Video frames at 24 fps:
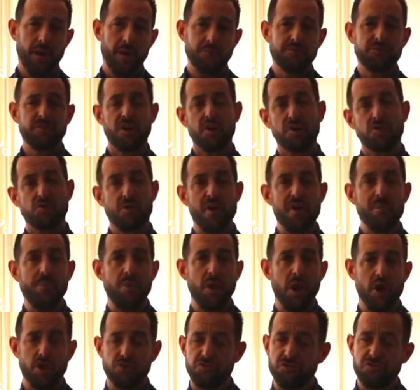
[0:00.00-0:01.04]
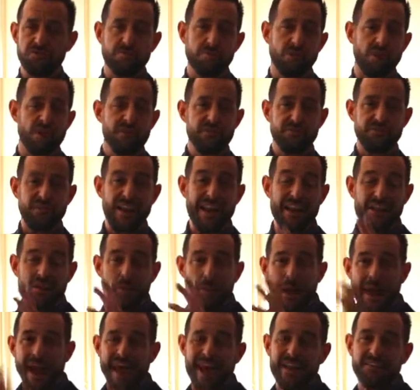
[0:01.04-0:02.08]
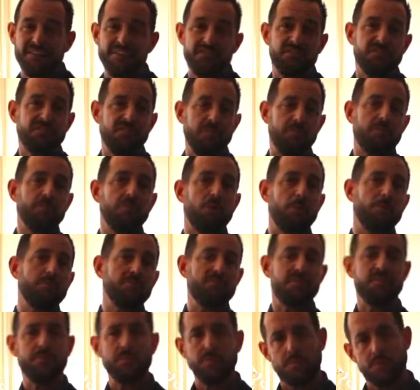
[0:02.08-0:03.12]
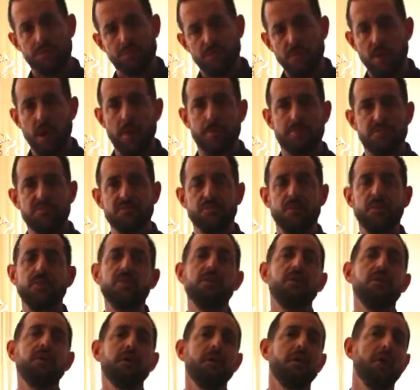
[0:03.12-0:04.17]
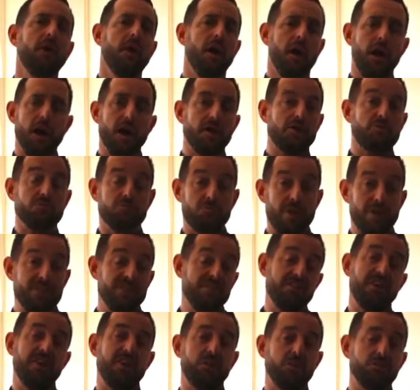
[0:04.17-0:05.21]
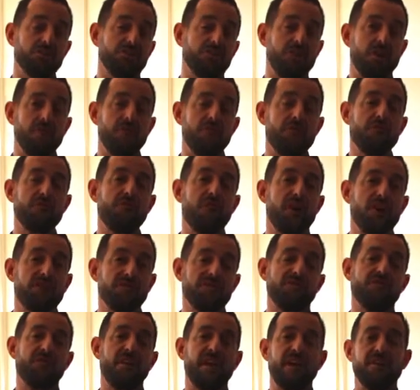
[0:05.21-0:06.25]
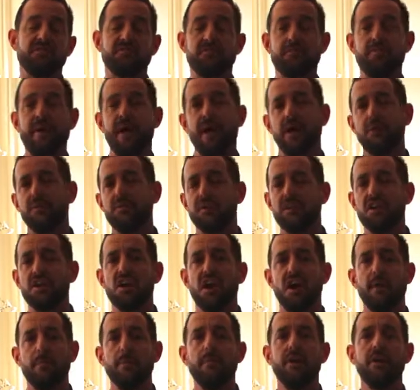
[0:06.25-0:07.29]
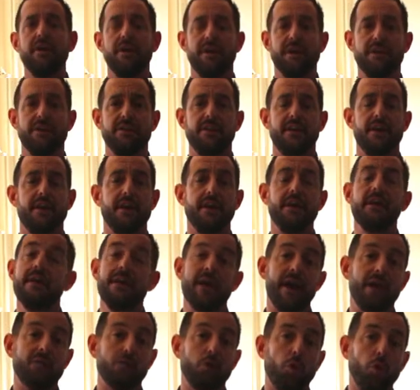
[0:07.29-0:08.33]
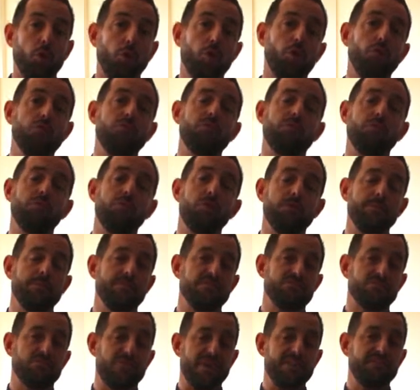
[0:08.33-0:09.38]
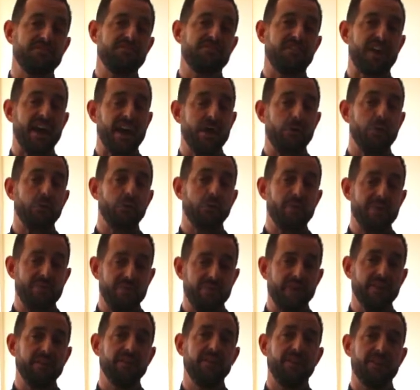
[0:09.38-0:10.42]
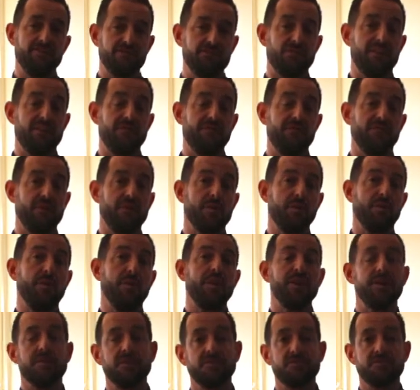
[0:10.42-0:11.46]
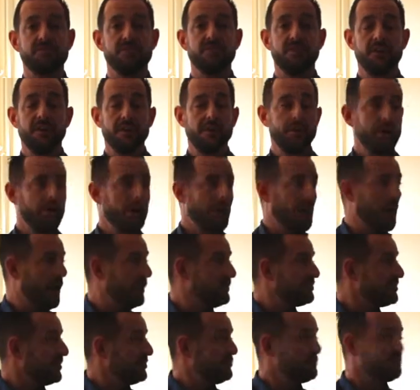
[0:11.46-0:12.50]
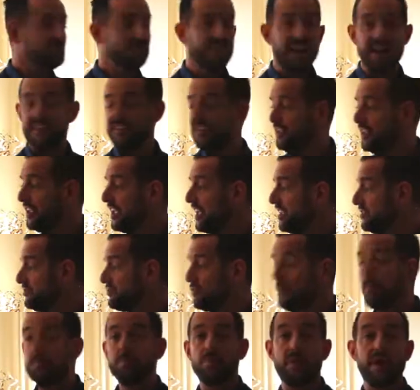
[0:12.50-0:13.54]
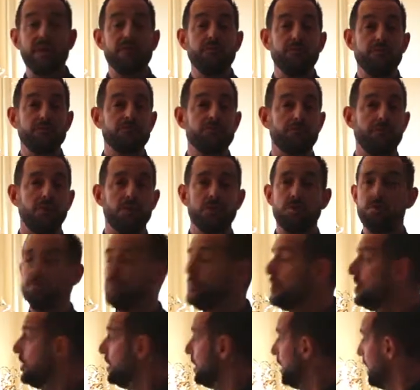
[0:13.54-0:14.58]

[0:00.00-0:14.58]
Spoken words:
So great purchase price, value added to the property with the refurbishment, a great yield and over £30,000 income a year, and all the rooms rented out within literally 3 weeks. So I'm just standing in the kitchen and breakfast room.